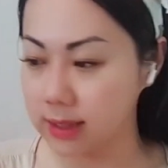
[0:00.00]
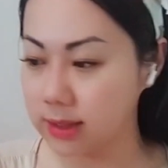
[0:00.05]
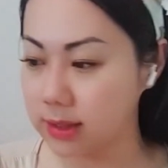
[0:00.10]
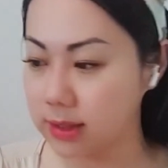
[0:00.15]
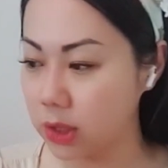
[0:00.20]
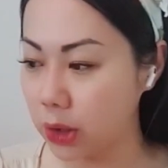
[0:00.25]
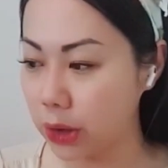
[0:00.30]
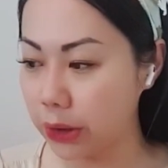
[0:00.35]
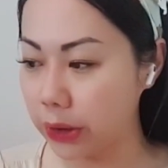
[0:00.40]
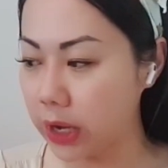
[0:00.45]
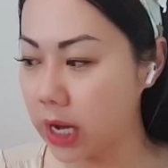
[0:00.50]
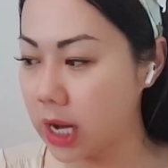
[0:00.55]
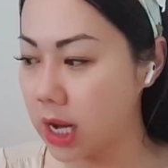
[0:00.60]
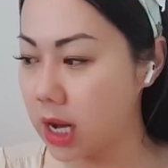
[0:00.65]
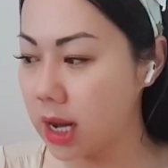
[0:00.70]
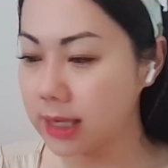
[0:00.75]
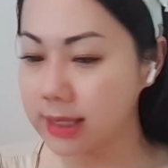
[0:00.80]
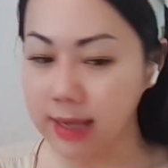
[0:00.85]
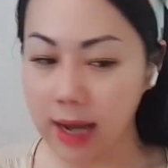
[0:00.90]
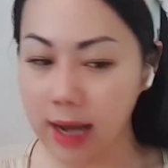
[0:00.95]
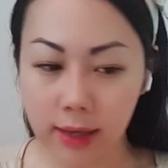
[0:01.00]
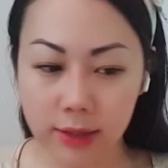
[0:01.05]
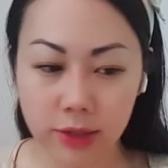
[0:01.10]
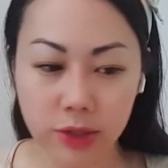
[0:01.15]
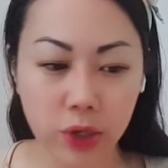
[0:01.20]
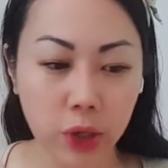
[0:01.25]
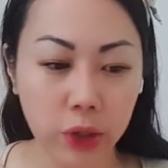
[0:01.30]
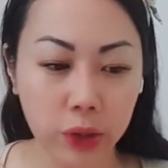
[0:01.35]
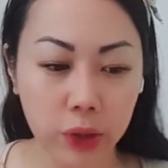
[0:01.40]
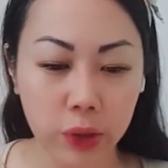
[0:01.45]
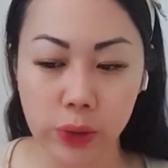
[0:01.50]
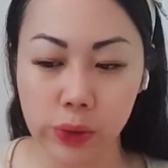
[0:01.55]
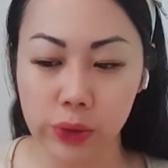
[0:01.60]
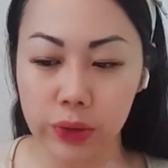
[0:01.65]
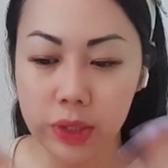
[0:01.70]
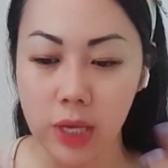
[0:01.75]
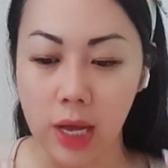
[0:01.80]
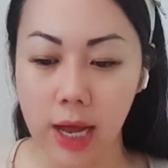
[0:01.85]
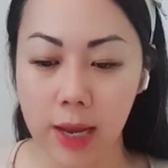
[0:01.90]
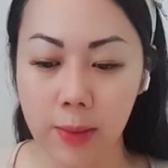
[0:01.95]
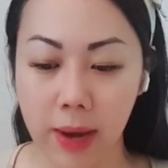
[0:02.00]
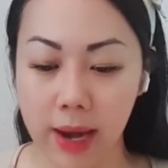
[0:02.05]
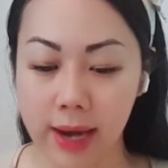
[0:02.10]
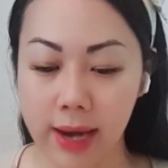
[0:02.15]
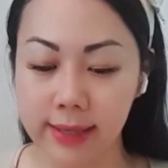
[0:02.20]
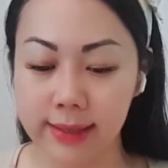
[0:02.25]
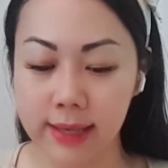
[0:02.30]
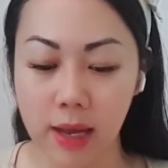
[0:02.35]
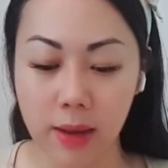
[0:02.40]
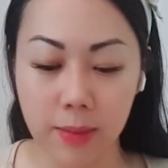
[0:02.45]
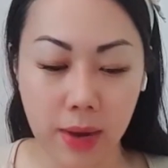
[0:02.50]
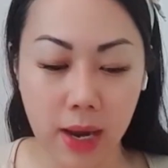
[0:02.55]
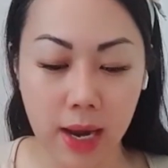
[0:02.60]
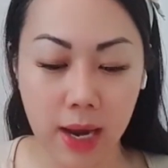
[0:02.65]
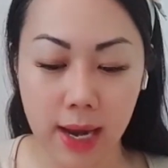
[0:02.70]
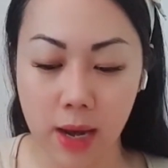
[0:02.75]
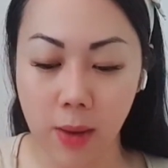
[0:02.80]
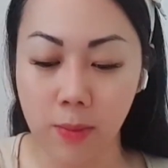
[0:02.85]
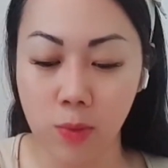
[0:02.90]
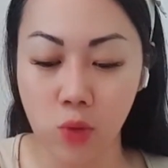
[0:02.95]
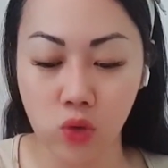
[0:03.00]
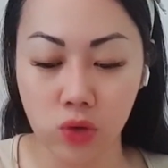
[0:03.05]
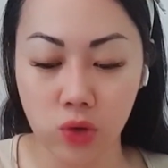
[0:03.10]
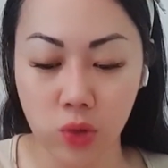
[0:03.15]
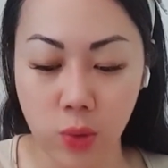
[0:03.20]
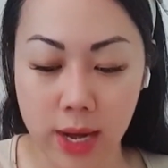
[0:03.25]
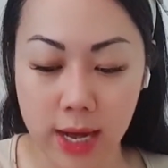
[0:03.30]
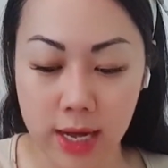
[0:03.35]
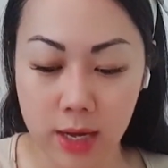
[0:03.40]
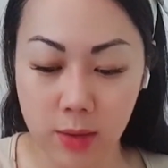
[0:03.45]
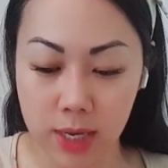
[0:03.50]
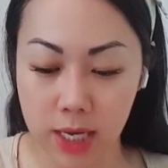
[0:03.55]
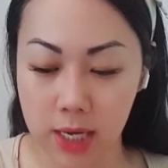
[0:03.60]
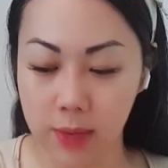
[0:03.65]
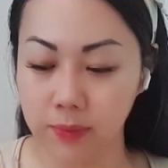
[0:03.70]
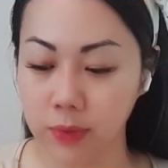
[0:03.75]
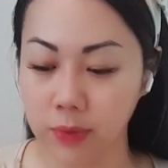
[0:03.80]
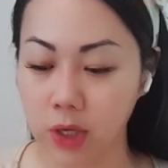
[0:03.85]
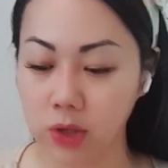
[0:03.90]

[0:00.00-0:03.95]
So dark circles, eye bags are my mortal enemy.